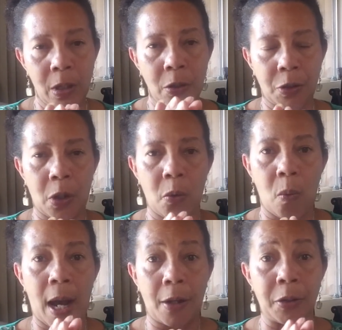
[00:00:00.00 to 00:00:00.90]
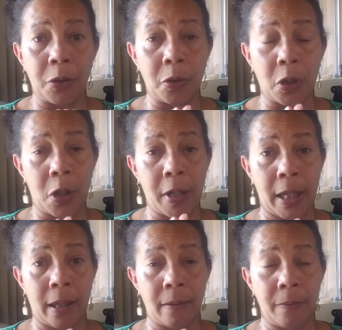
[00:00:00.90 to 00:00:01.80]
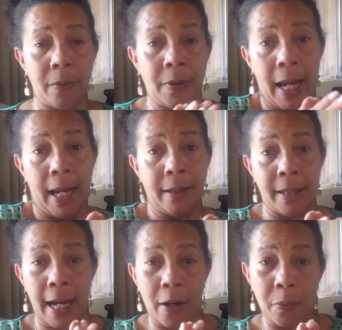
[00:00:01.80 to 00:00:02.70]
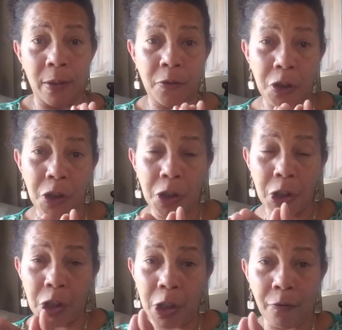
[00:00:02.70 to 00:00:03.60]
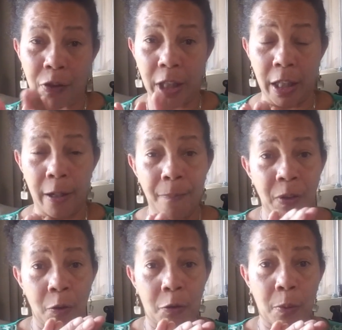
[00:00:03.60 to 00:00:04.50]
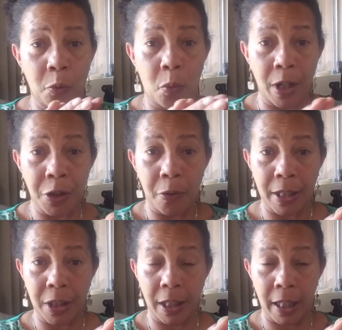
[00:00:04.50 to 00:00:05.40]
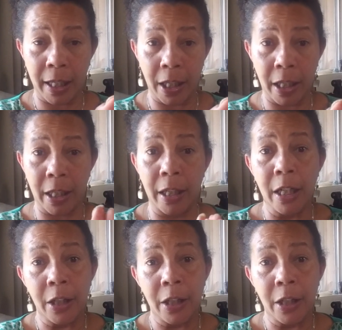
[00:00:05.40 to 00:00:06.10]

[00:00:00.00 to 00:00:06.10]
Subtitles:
So while you're learning that now we've shifted from one direction here